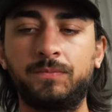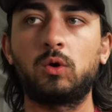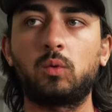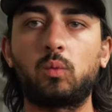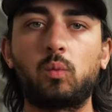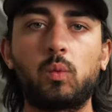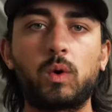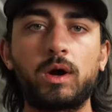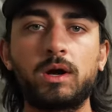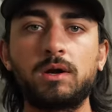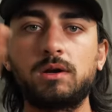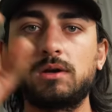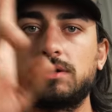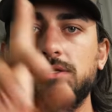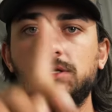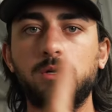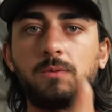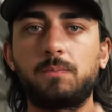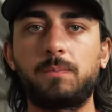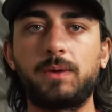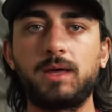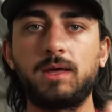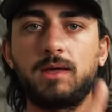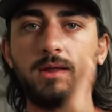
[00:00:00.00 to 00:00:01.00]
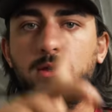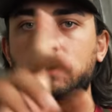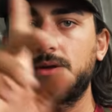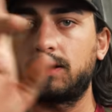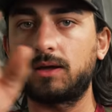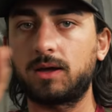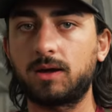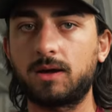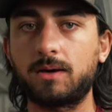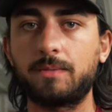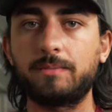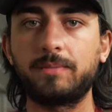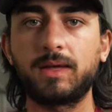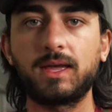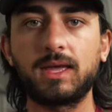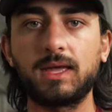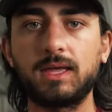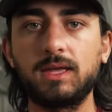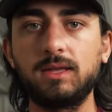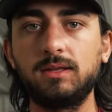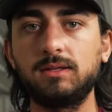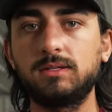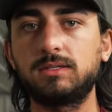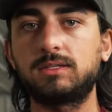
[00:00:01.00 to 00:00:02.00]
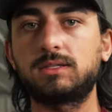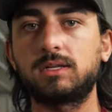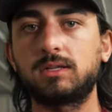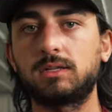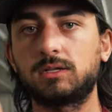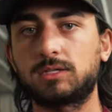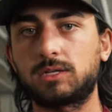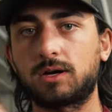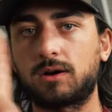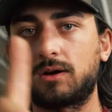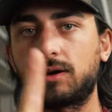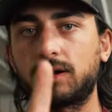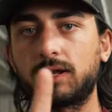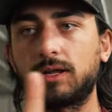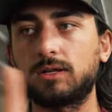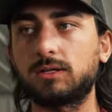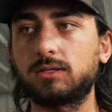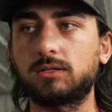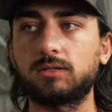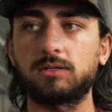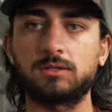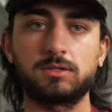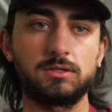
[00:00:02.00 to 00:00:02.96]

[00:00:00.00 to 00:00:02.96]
where does your pin come into the target?